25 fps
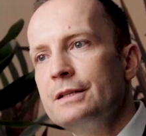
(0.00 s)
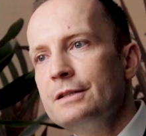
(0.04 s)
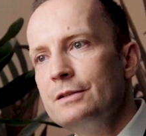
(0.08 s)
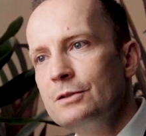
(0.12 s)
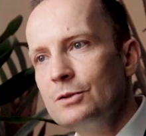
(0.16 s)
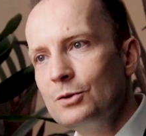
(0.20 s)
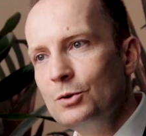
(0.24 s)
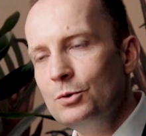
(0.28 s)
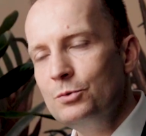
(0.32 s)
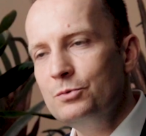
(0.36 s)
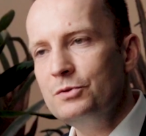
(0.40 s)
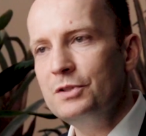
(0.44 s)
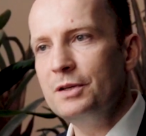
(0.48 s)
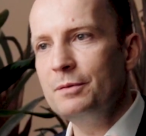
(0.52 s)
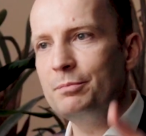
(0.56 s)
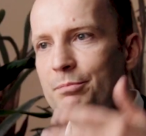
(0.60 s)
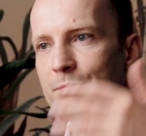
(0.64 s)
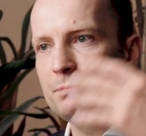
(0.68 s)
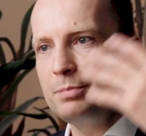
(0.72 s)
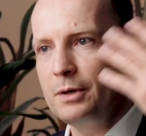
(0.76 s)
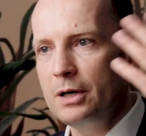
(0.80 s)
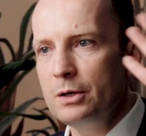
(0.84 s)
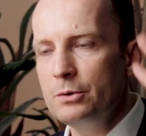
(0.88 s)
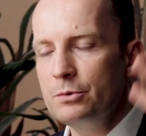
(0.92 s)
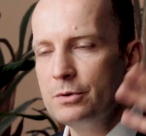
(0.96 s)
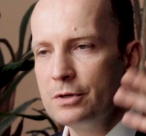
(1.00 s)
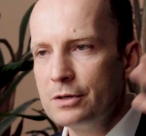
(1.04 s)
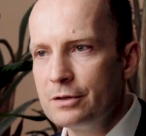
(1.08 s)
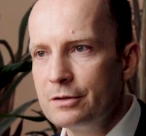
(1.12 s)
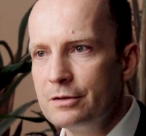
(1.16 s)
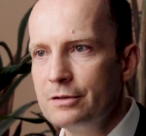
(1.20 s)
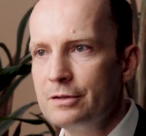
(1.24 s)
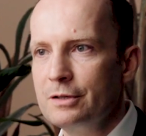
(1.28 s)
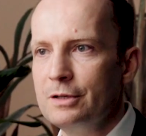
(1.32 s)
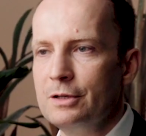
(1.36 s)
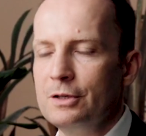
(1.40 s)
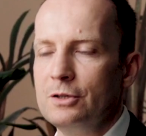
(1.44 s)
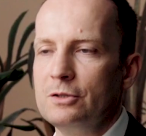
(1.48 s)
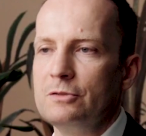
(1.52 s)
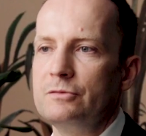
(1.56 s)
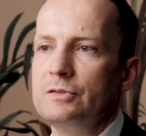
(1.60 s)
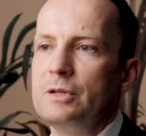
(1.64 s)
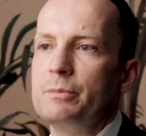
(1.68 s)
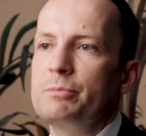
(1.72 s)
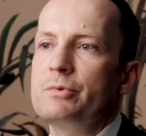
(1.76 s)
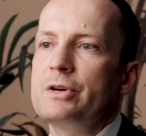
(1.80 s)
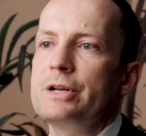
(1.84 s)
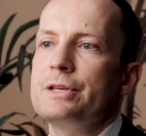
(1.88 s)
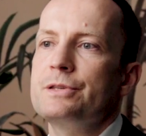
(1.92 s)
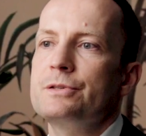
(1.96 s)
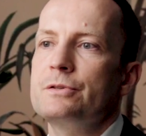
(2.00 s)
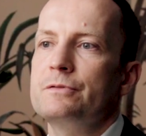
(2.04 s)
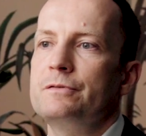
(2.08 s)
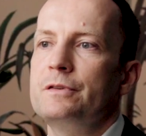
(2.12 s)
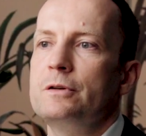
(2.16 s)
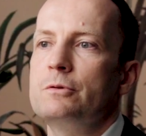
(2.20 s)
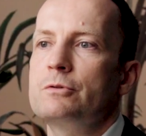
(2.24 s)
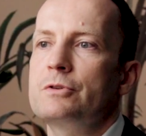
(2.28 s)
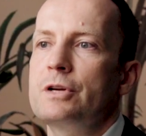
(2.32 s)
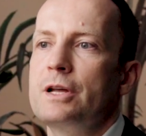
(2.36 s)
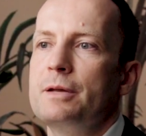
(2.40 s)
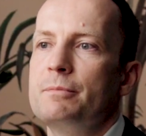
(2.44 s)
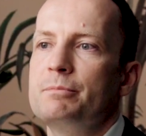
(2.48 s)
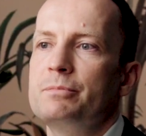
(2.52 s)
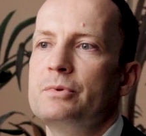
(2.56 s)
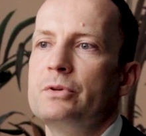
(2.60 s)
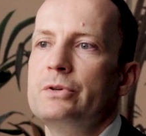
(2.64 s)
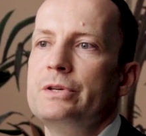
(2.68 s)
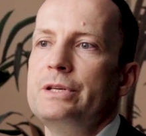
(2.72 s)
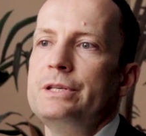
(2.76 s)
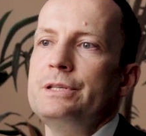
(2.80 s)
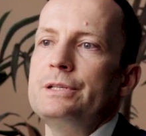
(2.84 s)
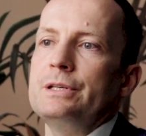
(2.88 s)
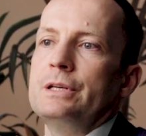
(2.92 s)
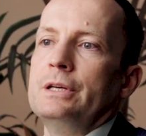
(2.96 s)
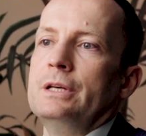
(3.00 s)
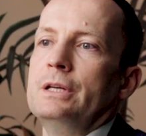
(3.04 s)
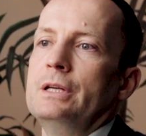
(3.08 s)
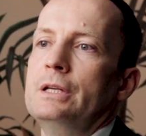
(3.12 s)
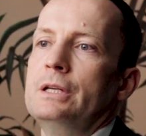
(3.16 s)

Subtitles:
and all the power of the brains of our employees,